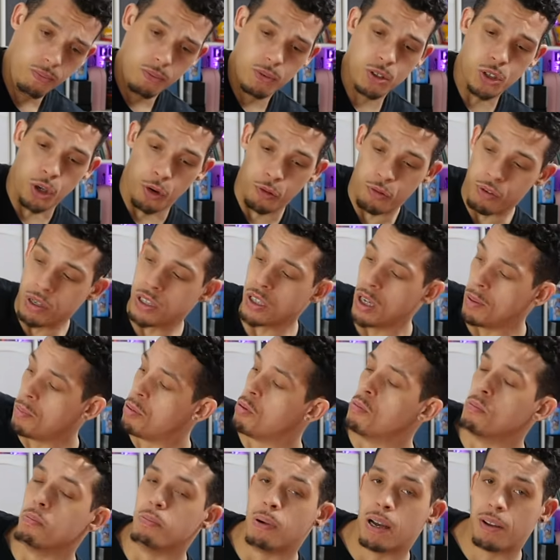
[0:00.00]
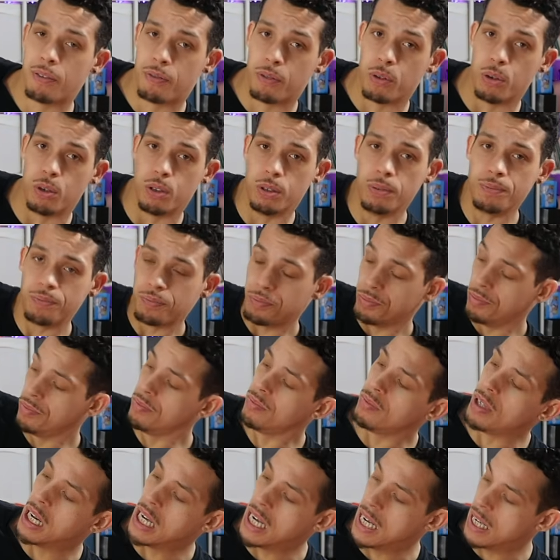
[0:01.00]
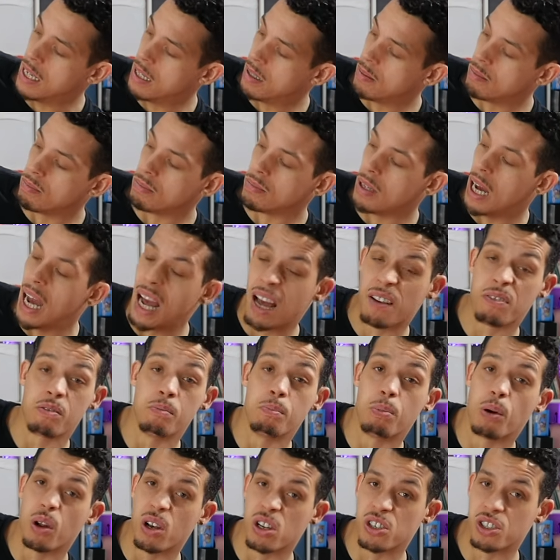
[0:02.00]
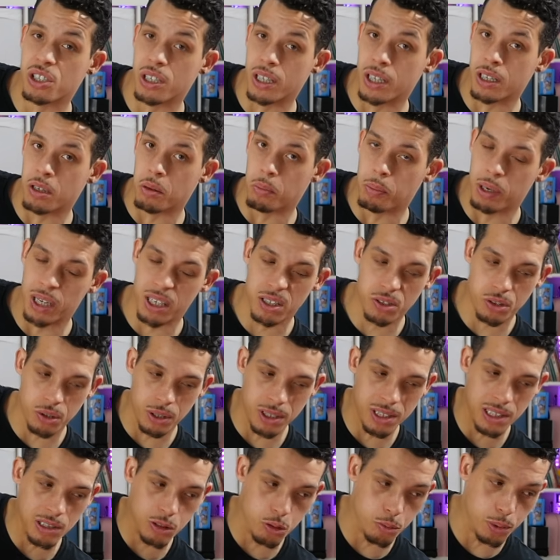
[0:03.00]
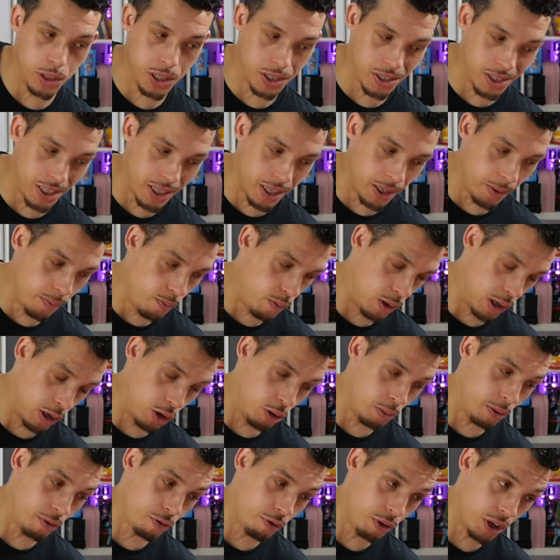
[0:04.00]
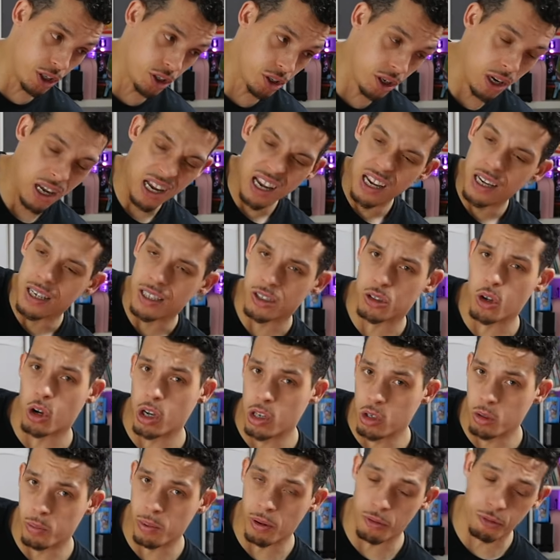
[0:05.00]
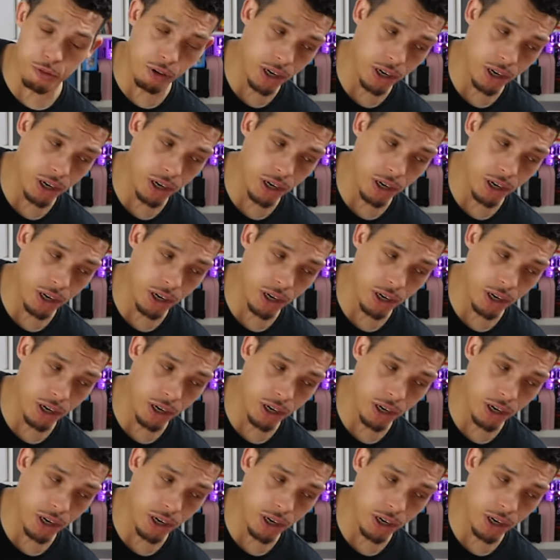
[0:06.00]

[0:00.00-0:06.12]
So for example, my floor, I haven't polished it in a minute, so it's a little bit sticky, a little bit friction. It's got a little bit of